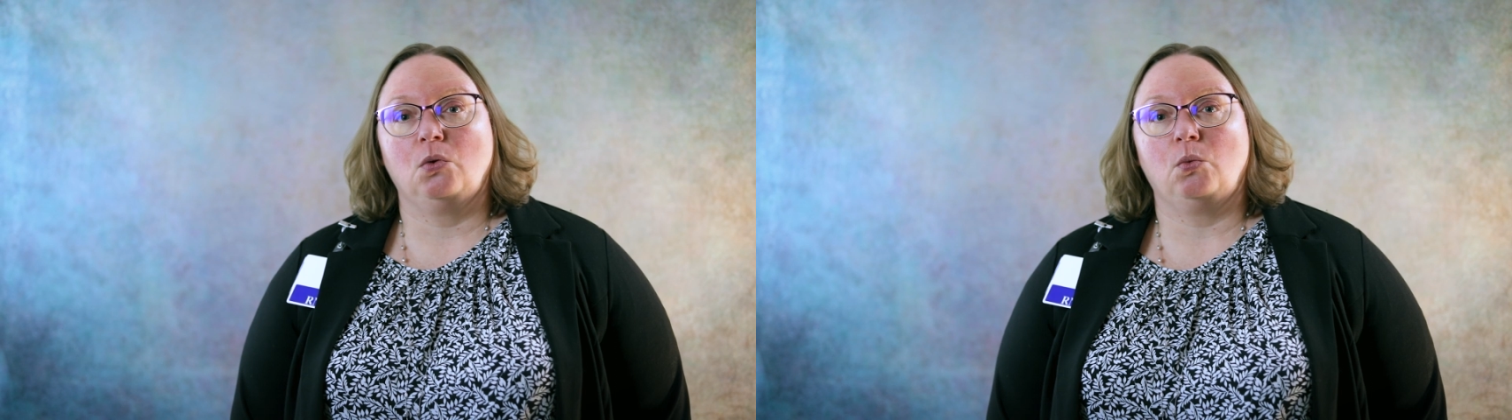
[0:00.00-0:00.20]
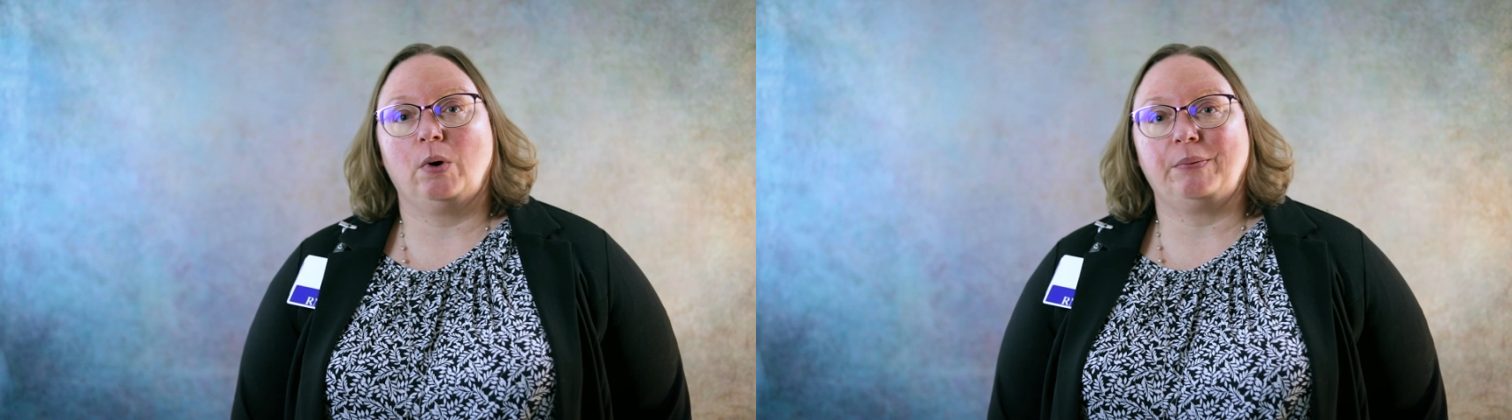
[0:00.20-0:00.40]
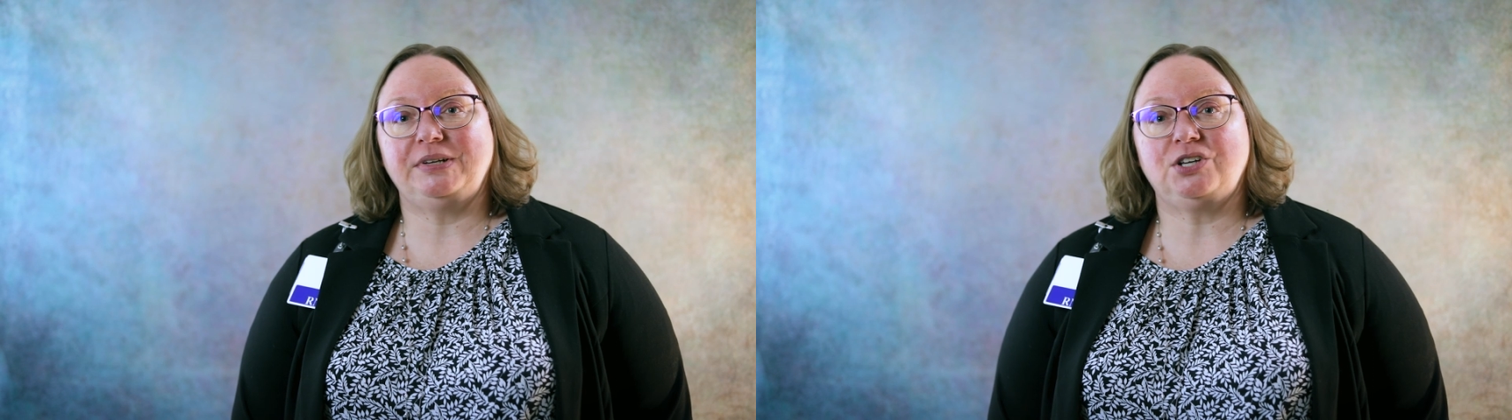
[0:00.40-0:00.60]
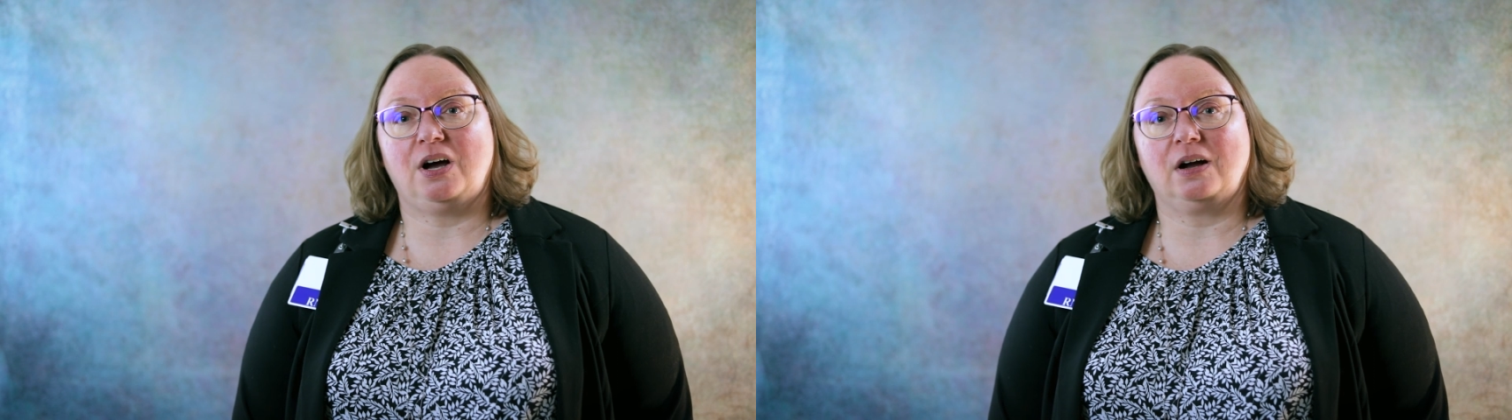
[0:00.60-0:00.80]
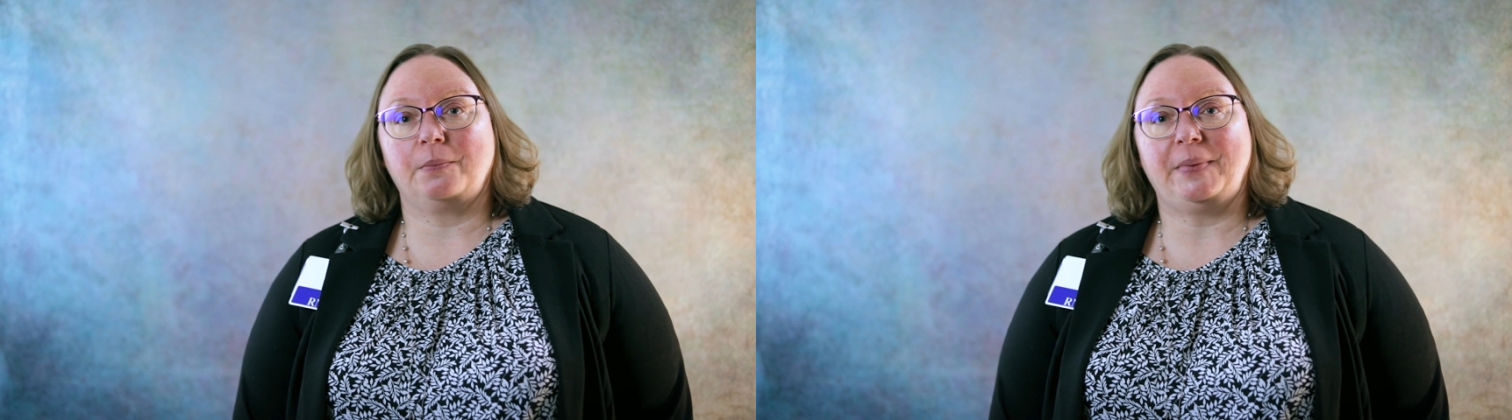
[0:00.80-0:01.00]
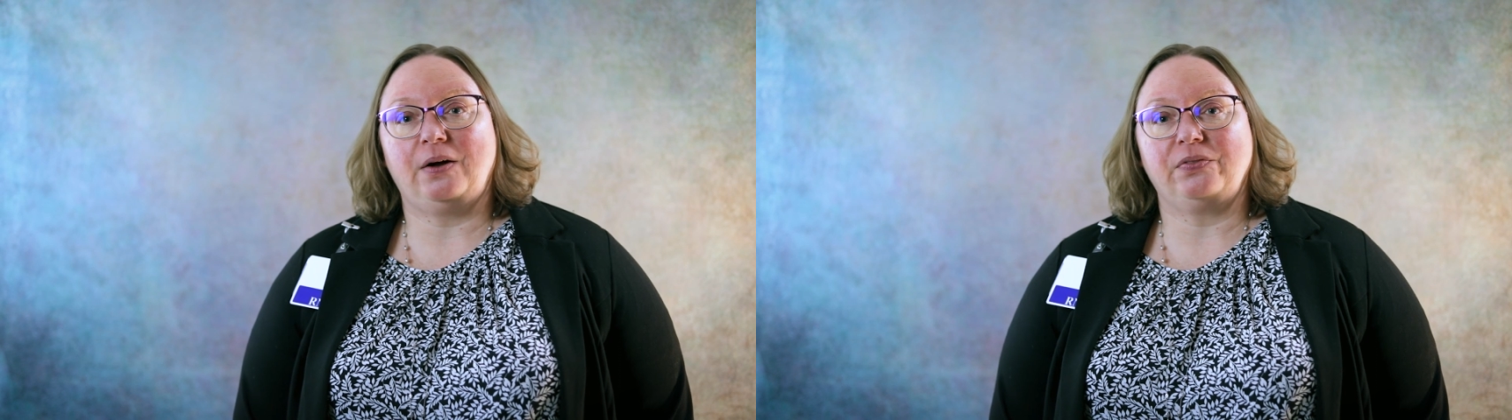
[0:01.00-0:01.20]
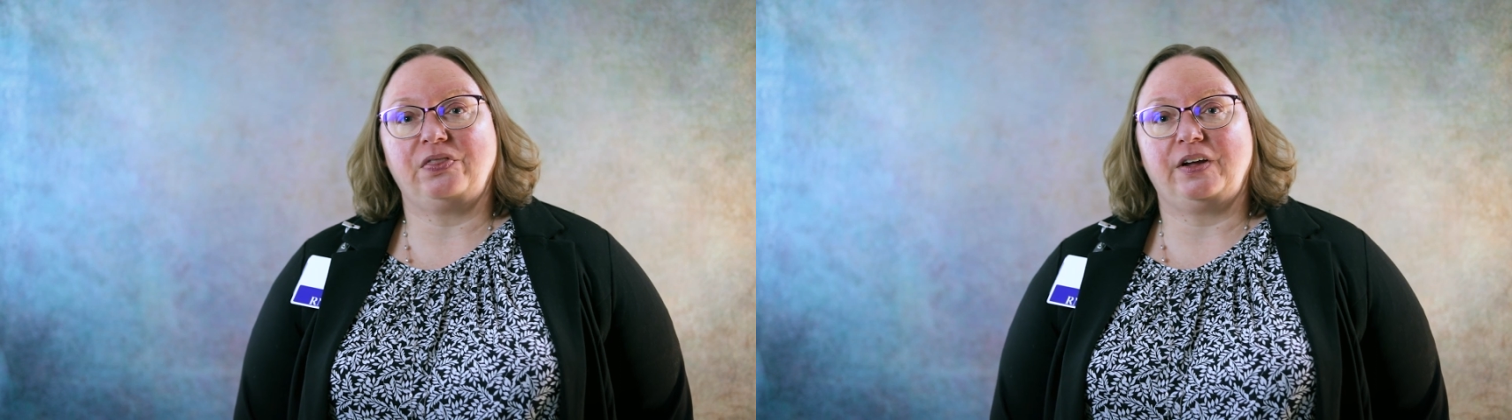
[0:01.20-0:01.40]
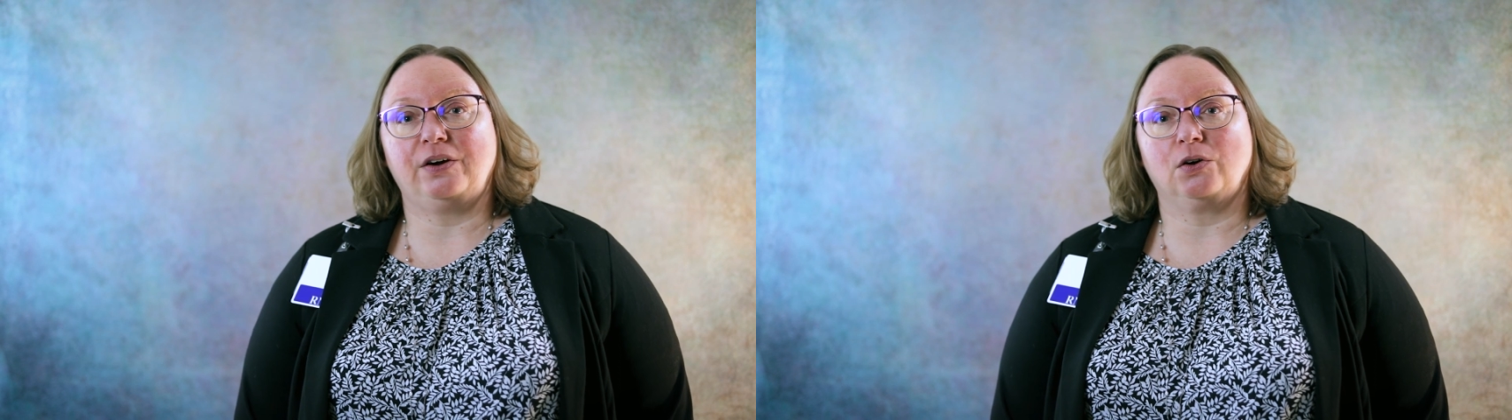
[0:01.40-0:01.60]
where we talk about
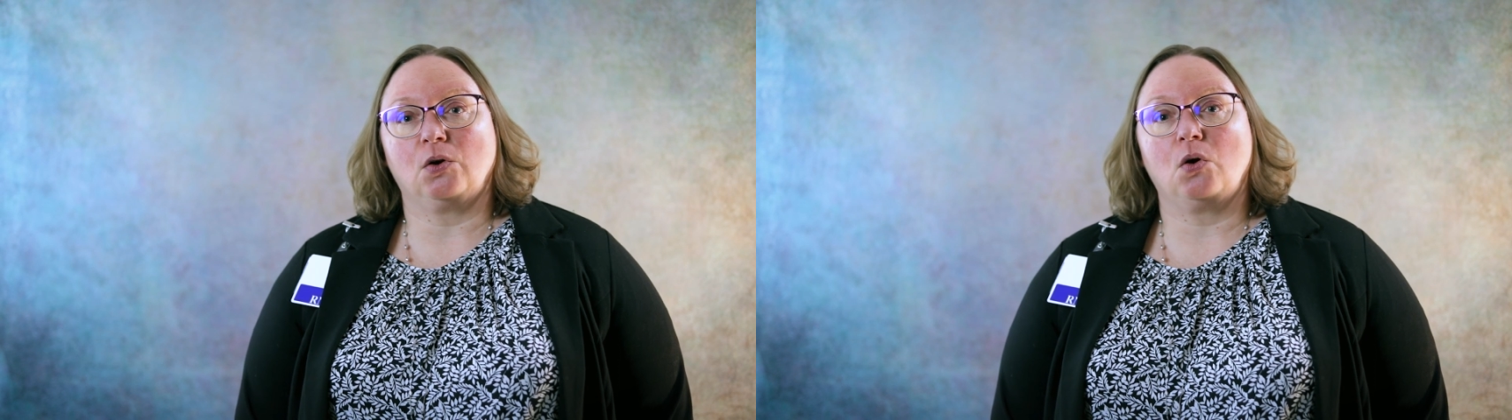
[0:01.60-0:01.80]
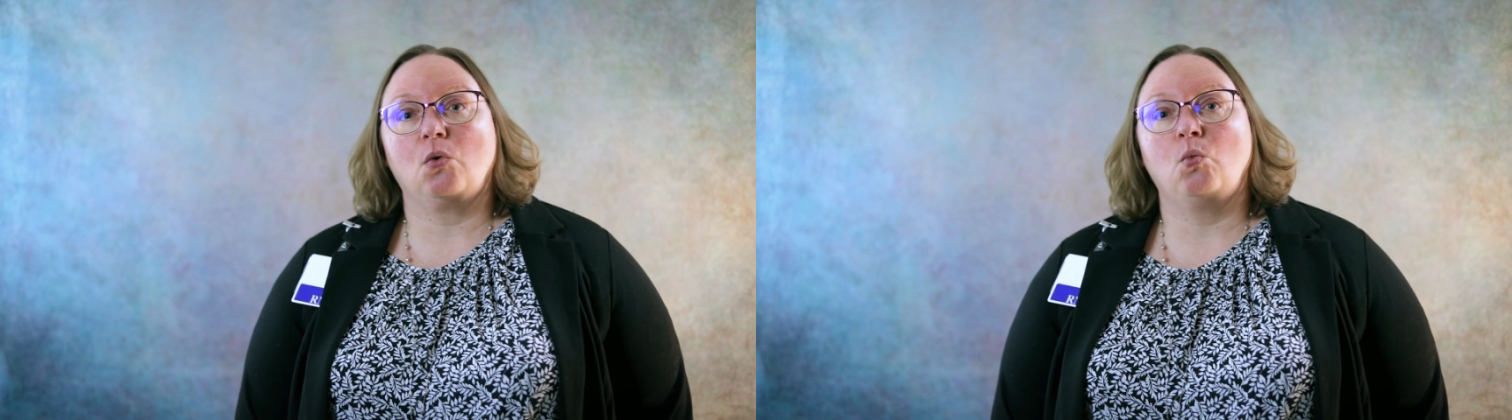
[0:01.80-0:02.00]
their